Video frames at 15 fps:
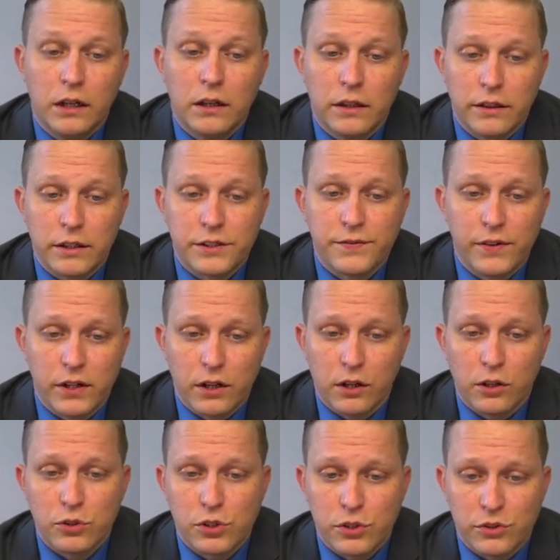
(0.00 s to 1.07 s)
This
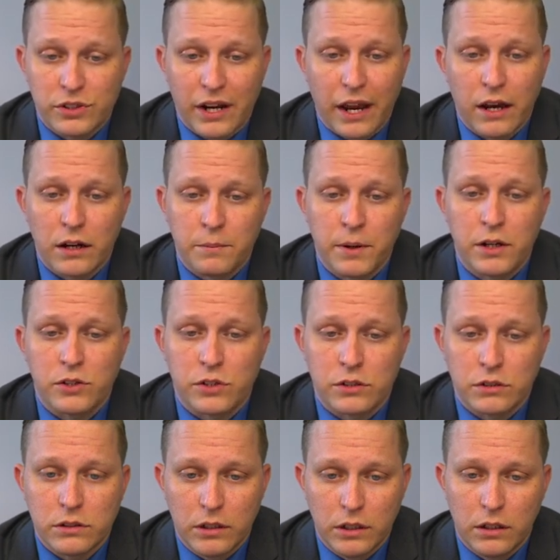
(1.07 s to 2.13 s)
video shows an
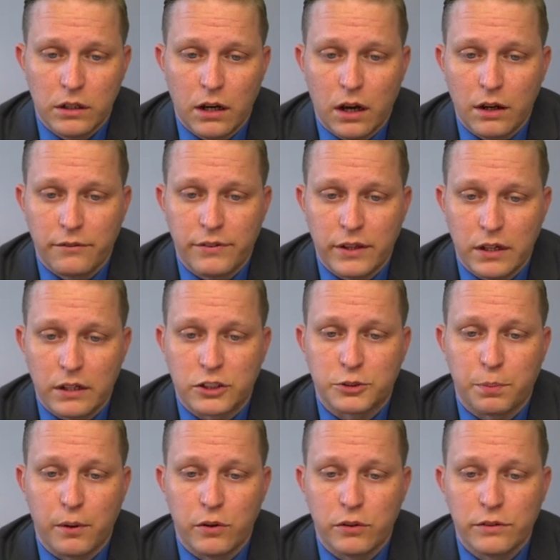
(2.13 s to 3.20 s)
animation of the
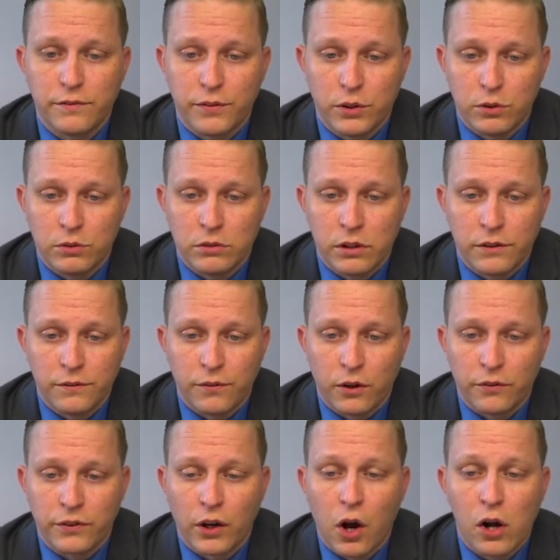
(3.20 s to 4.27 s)
exploded view
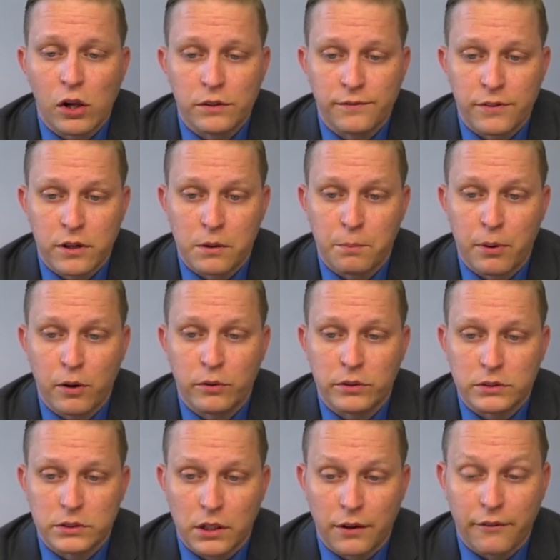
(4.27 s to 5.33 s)
involving all of the
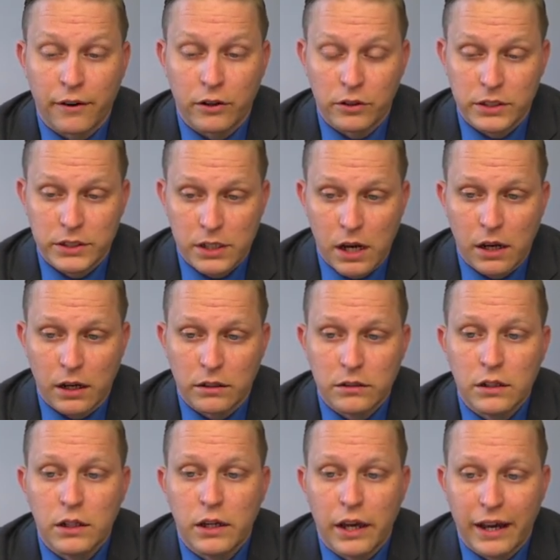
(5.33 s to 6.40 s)
components of our design
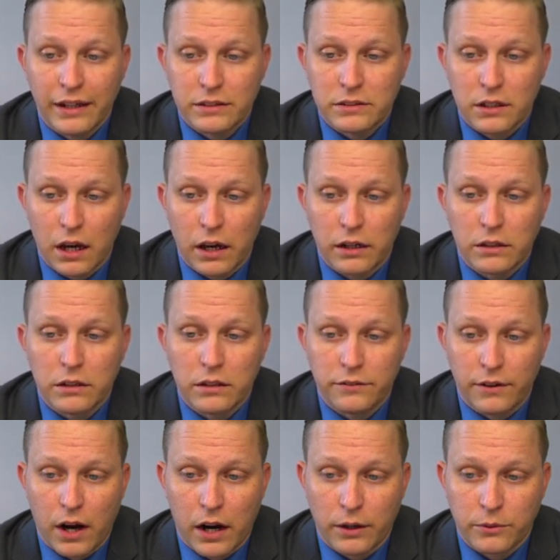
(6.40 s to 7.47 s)
inside of
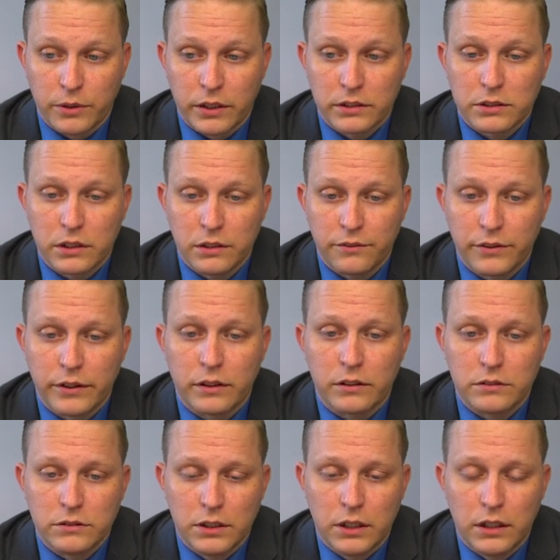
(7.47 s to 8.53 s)
Autodesk Inventor.
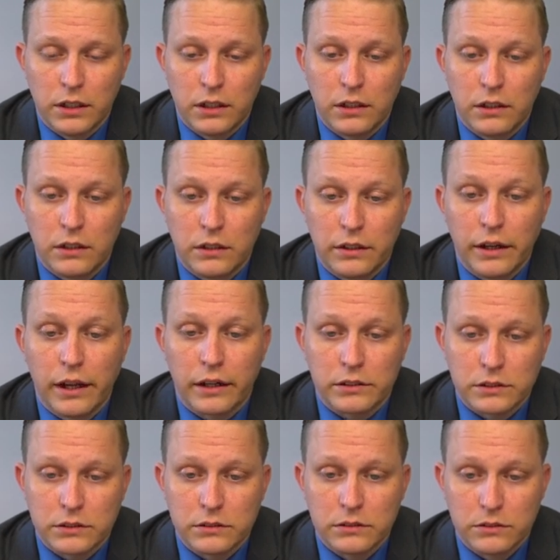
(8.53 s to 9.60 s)

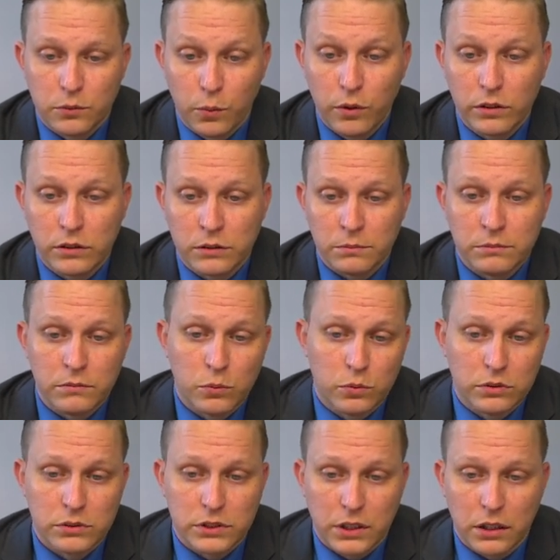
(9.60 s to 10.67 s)
Next, William will
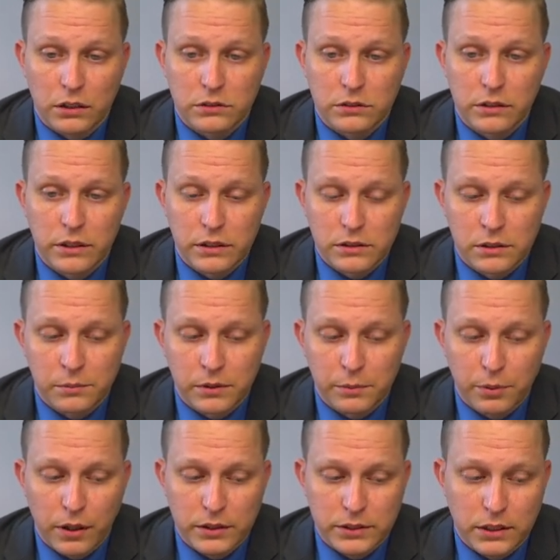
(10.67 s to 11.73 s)
discuss the assembly
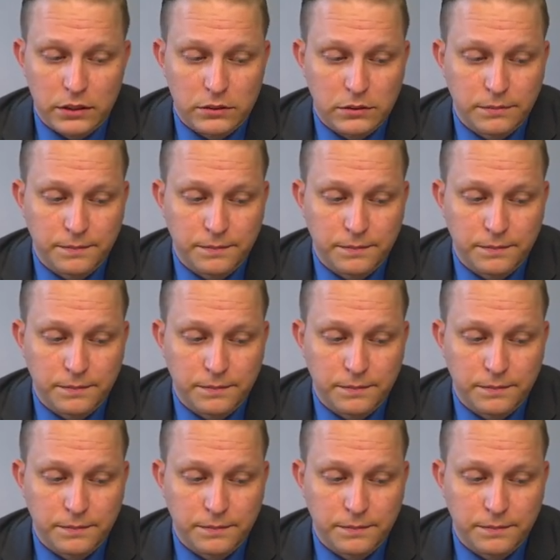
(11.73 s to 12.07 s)
process.